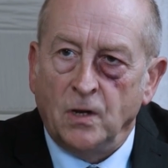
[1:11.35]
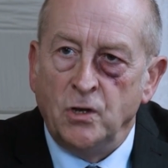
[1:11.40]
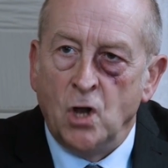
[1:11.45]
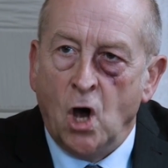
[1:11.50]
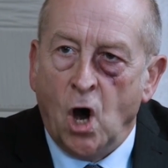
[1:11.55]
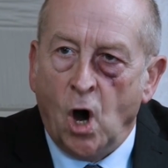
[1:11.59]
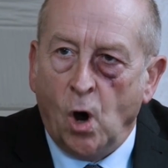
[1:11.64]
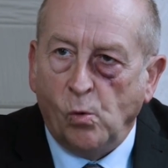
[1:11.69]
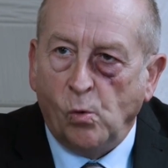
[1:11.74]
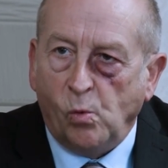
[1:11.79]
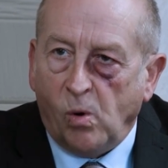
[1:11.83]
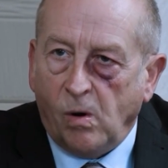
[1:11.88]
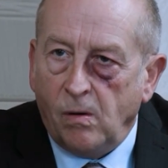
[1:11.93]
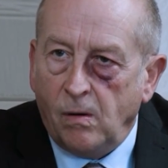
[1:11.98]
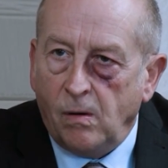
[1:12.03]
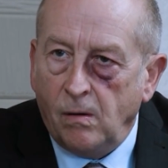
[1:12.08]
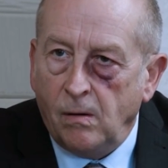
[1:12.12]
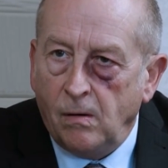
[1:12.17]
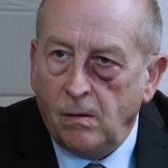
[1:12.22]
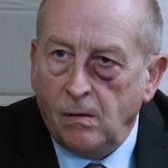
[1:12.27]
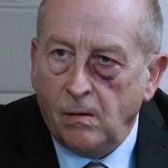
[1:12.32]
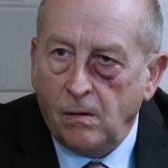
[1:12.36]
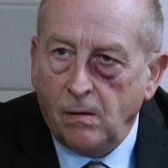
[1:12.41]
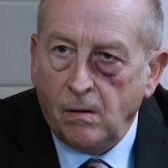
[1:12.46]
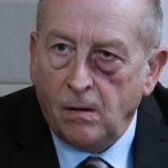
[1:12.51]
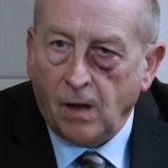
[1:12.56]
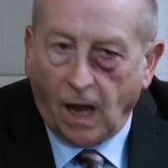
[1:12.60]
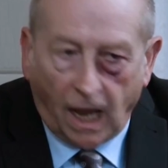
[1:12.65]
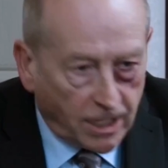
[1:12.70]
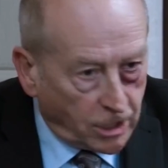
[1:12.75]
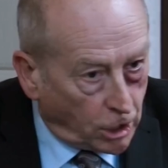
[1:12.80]
No.
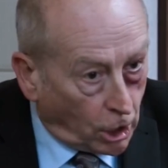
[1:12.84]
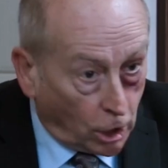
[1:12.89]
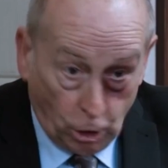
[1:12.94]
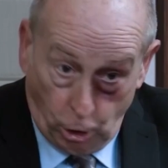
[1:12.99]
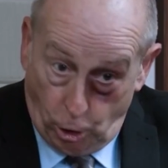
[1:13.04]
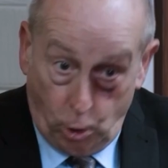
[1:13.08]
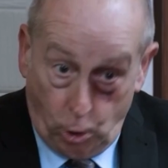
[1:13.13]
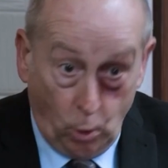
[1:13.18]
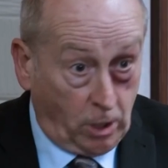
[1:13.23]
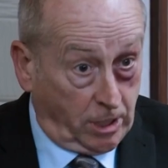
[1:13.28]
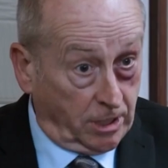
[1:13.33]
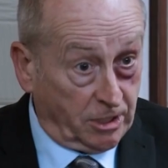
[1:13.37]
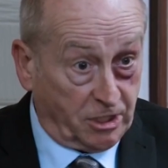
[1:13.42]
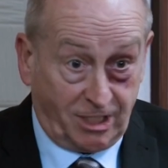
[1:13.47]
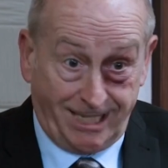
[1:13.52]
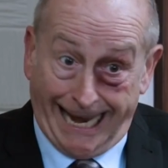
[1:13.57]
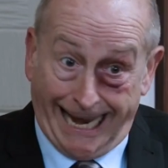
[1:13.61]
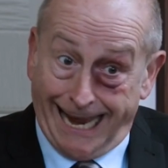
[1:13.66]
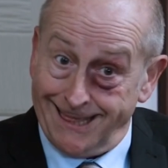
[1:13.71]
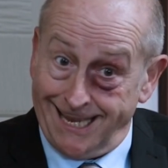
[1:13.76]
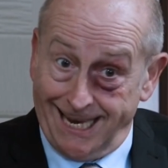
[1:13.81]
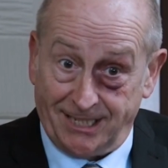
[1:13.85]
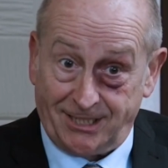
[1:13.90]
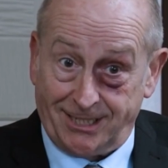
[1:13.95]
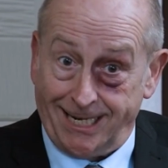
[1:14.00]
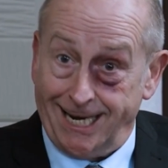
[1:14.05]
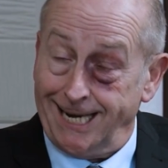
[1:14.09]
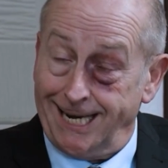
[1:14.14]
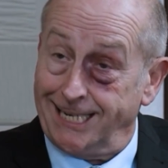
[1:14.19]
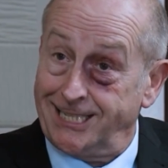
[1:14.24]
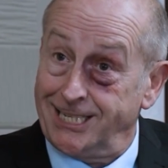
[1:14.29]
And you can stand there
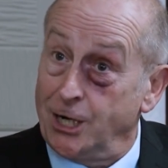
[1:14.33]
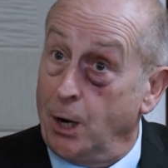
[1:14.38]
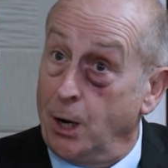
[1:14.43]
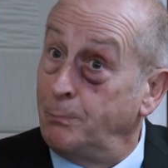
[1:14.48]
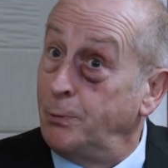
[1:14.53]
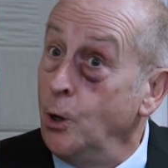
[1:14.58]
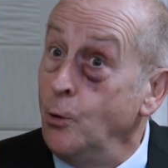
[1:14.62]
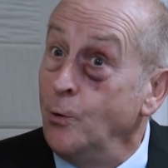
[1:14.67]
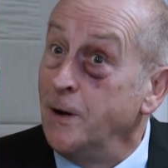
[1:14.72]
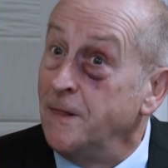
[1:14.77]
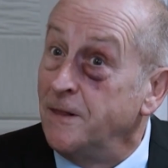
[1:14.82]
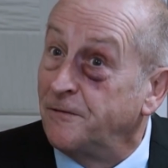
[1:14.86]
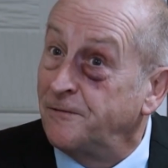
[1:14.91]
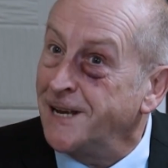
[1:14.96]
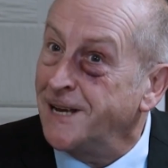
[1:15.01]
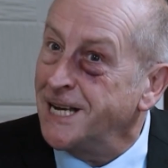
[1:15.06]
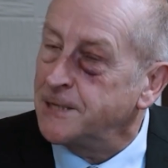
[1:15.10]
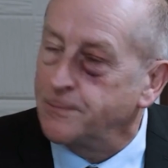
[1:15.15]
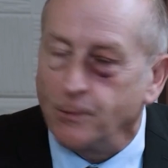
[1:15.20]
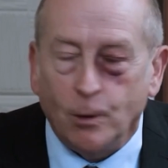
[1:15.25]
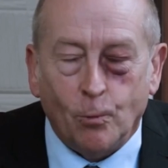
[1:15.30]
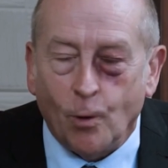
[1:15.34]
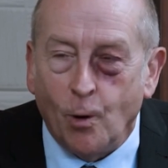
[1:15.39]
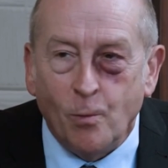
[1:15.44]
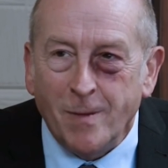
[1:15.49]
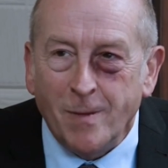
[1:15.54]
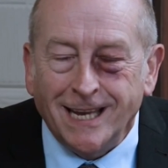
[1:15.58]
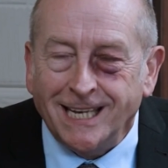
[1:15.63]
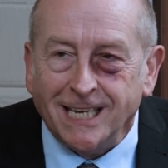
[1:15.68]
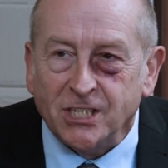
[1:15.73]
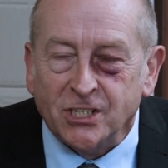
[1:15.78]
saying it till you're blue in the face, but won't
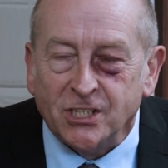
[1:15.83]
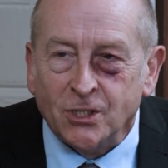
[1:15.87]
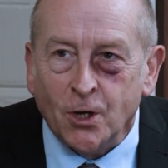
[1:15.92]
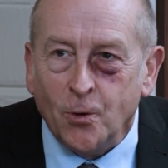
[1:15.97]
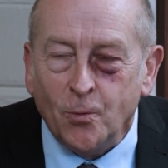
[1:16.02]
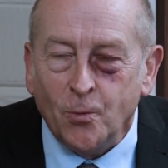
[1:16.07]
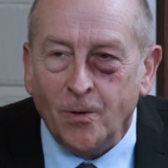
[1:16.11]
make it so.